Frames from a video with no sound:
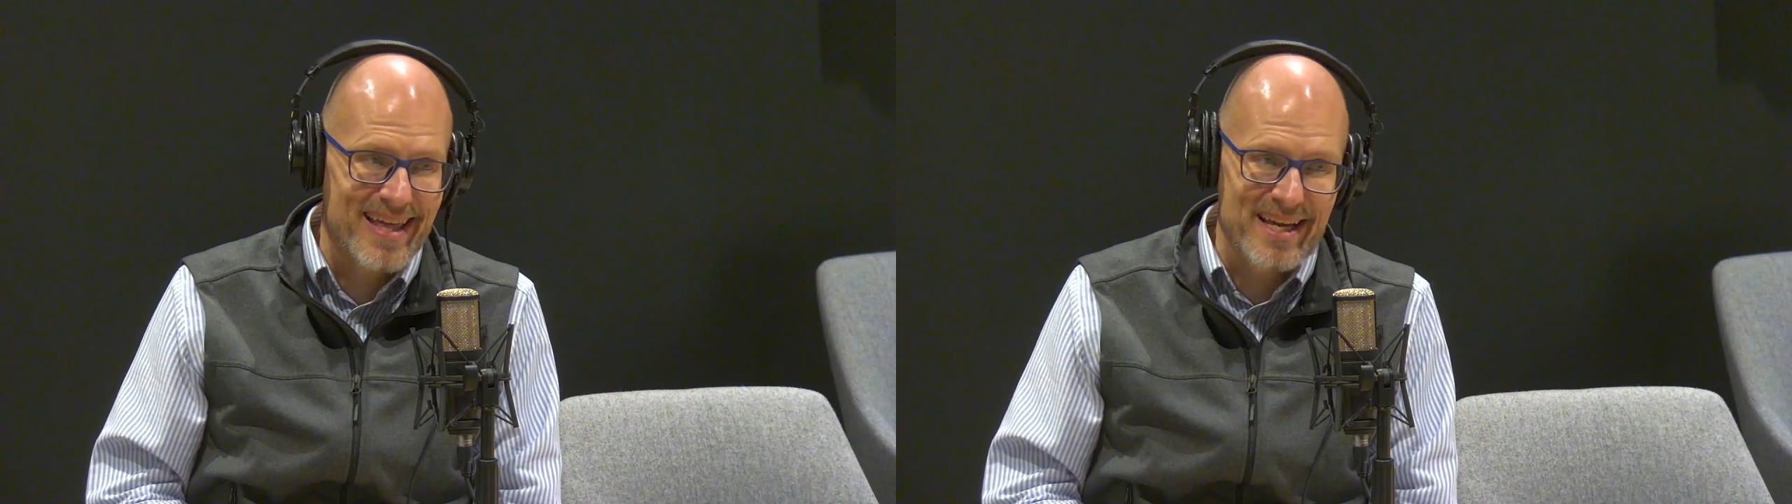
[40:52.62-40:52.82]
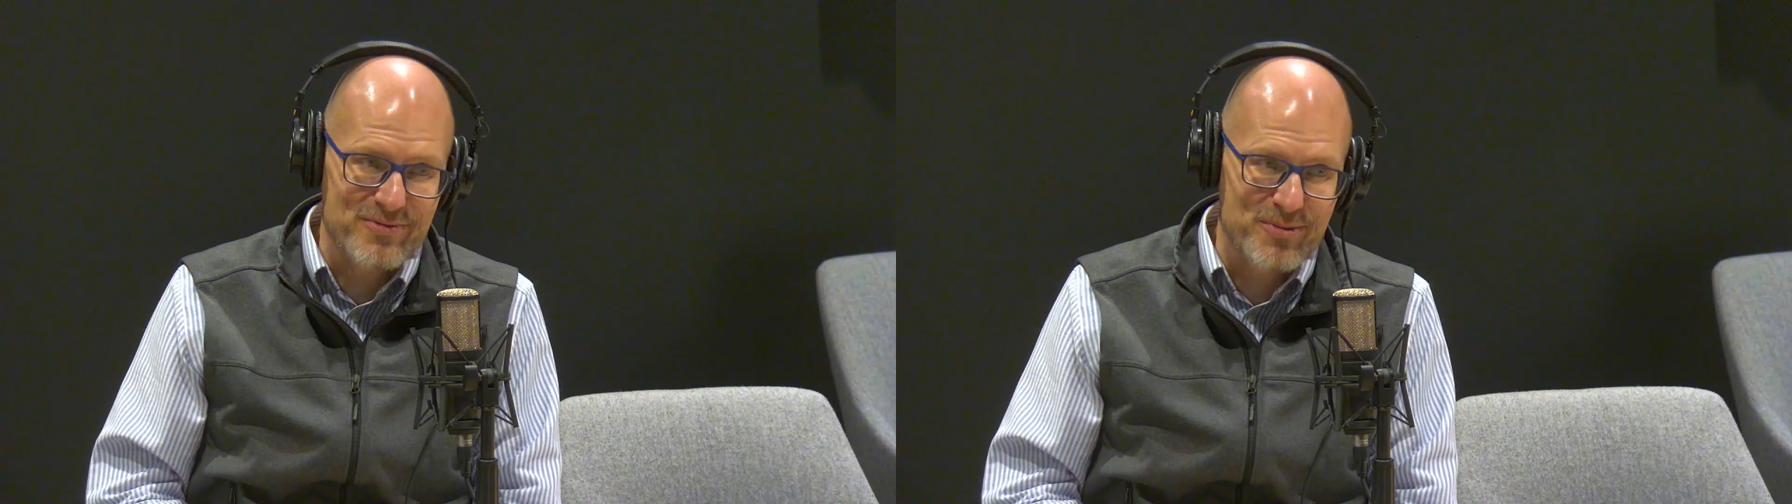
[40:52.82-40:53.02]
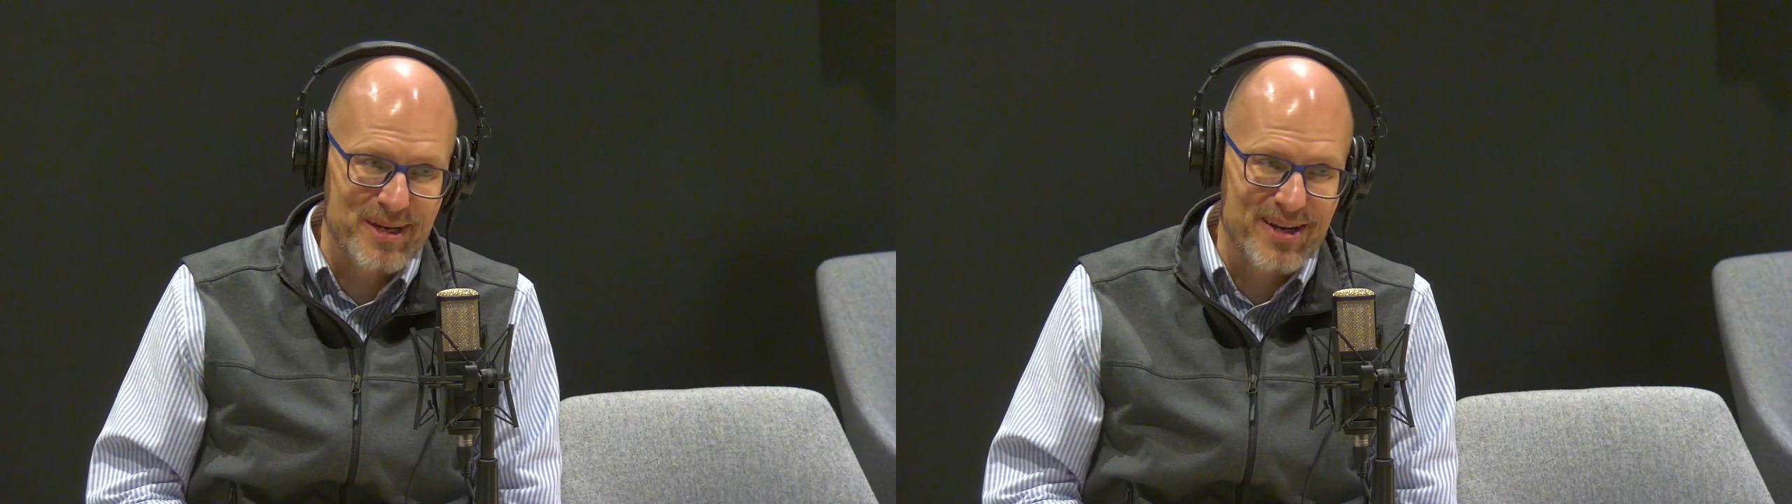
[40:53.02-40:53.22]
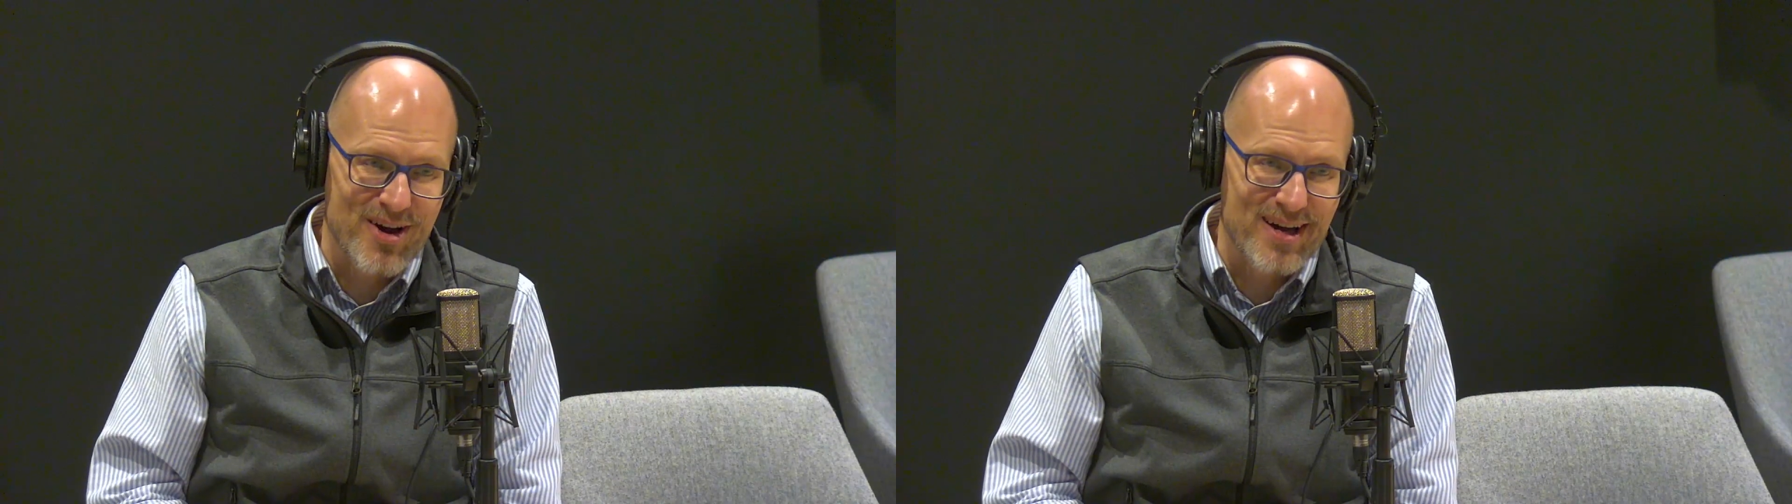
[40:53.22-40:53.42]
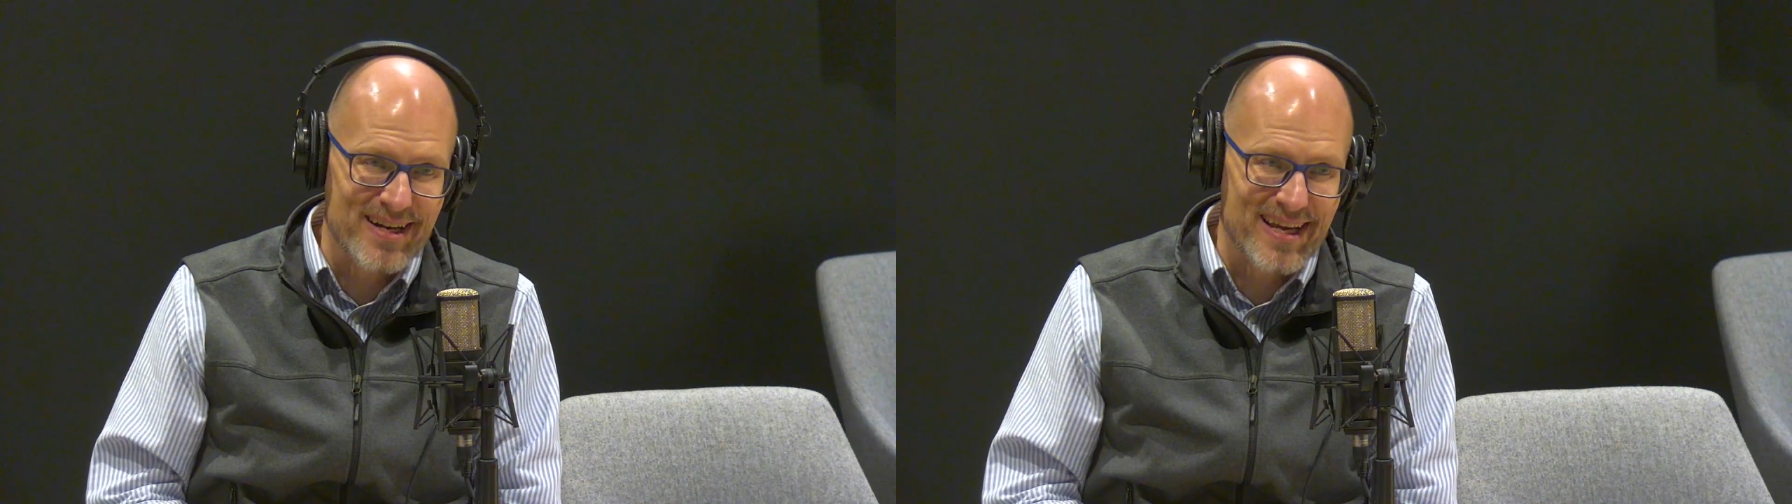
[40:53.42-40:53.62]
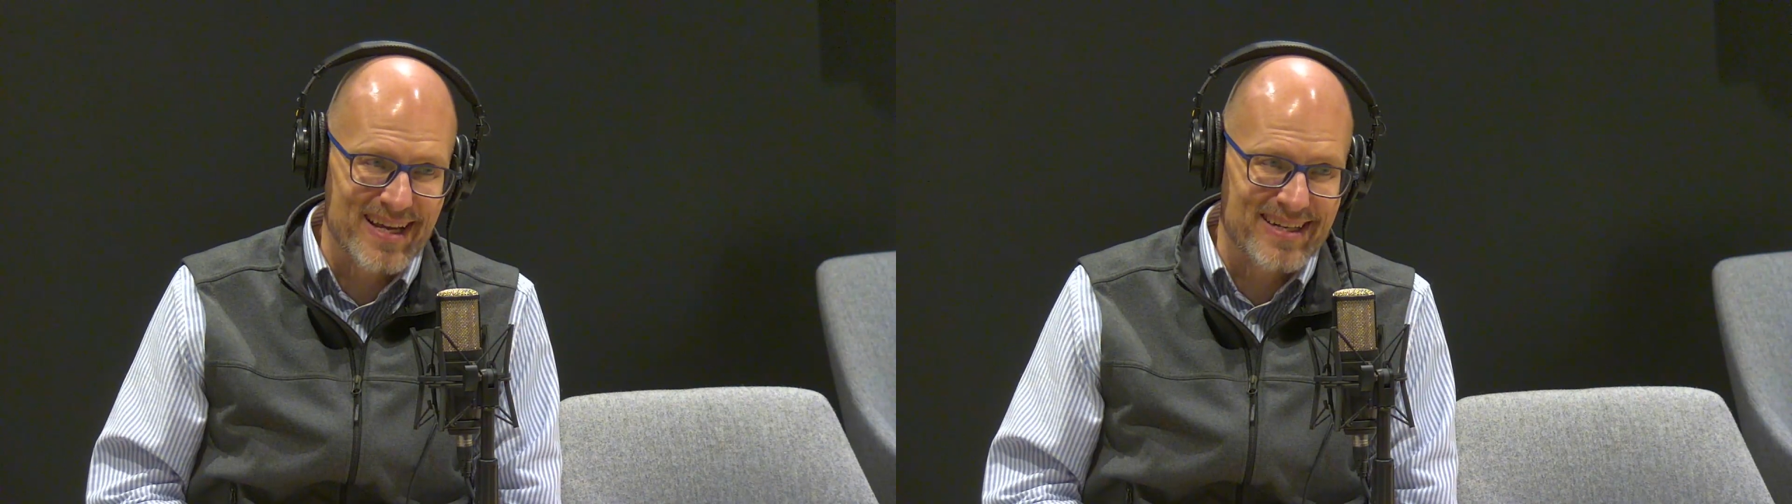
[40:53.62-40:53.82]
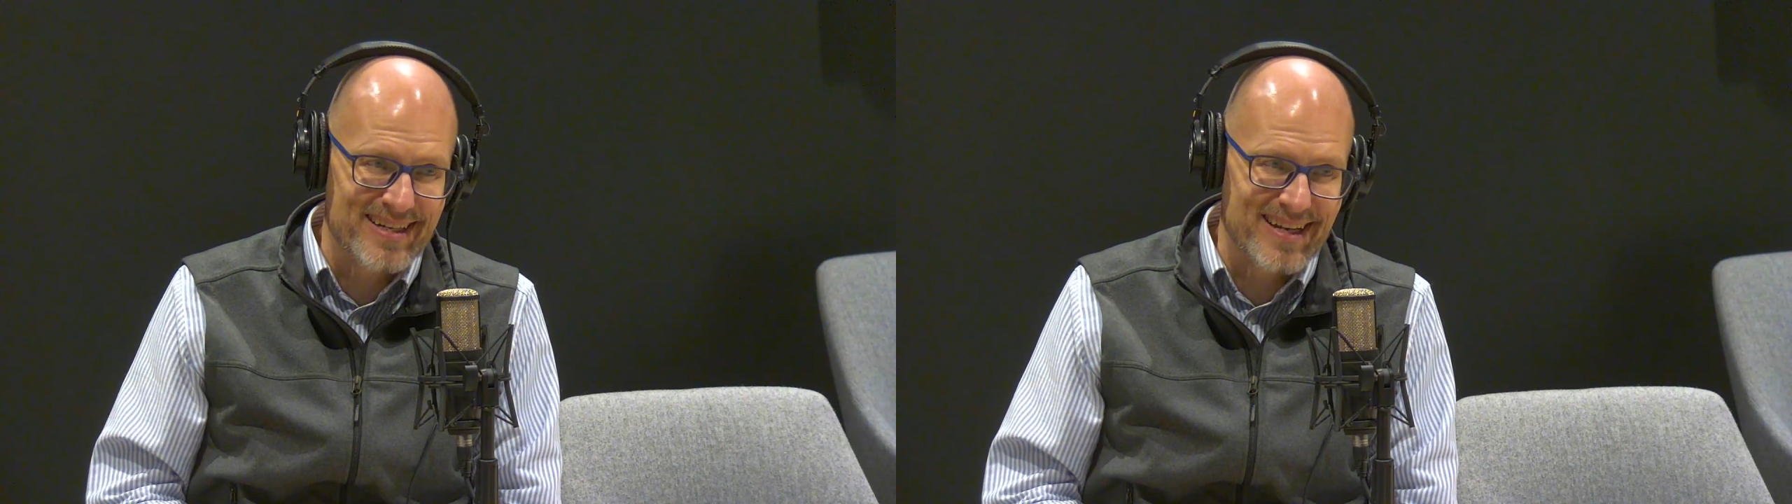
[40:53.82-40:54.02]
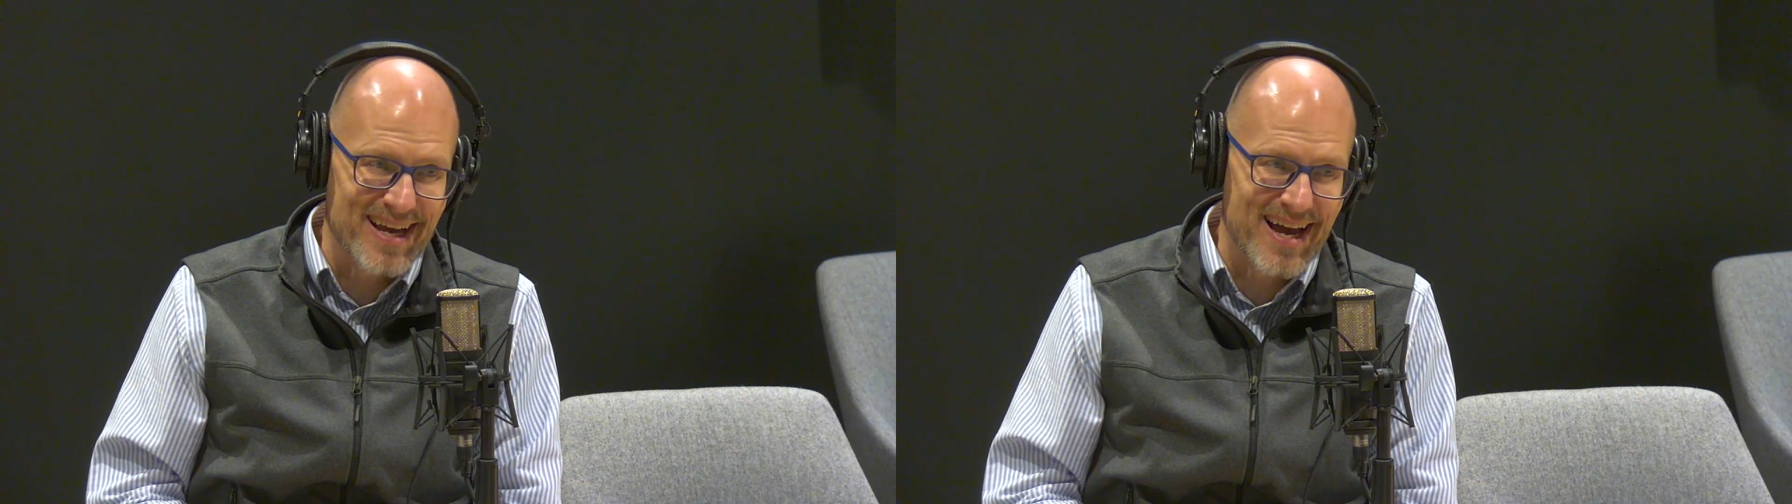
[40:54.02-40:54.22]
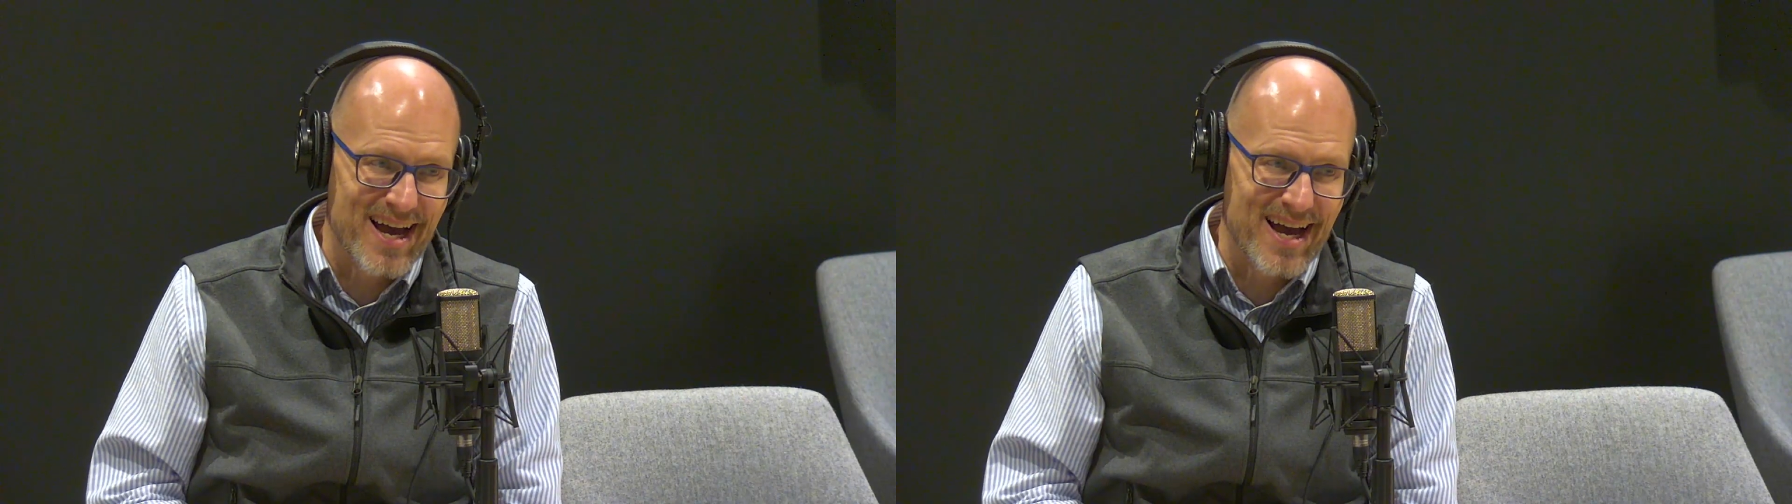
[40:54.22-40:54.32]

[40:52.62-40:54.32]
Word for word: thanks for being on. Thanks and, for having me.